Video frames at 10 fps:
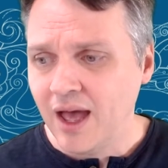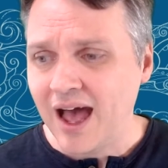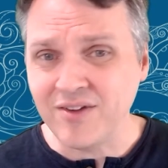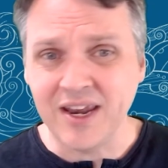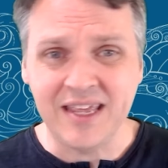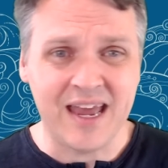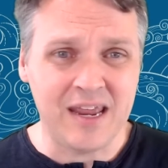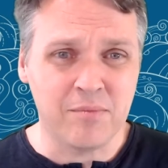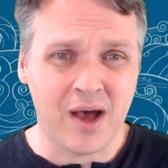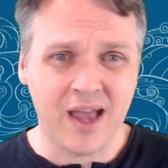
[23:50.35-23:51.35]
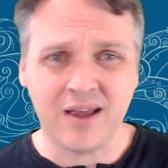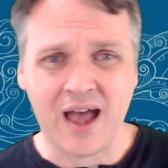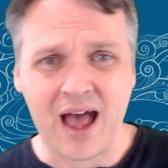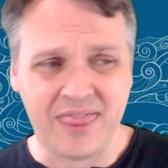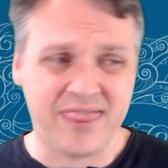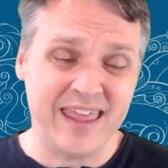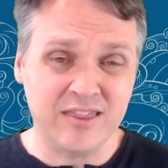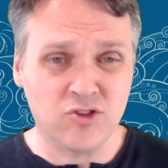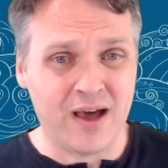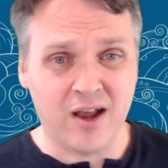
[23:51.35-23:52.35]
I've got a Yeti mic. I
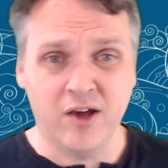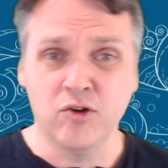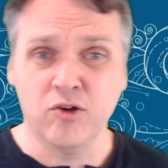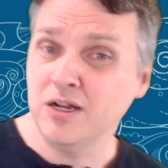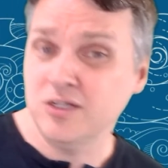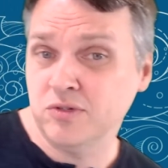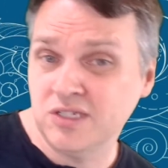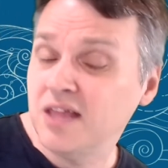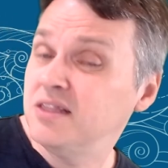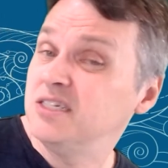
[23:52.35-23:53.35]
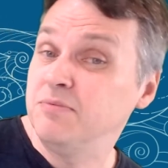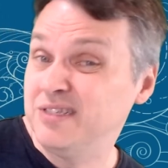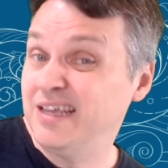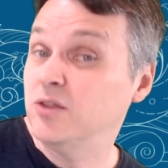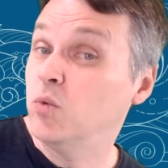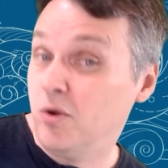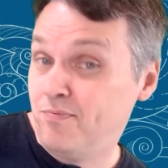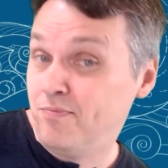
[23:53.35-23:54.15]
think they're about $100, so it's not the cheapest thing in the world.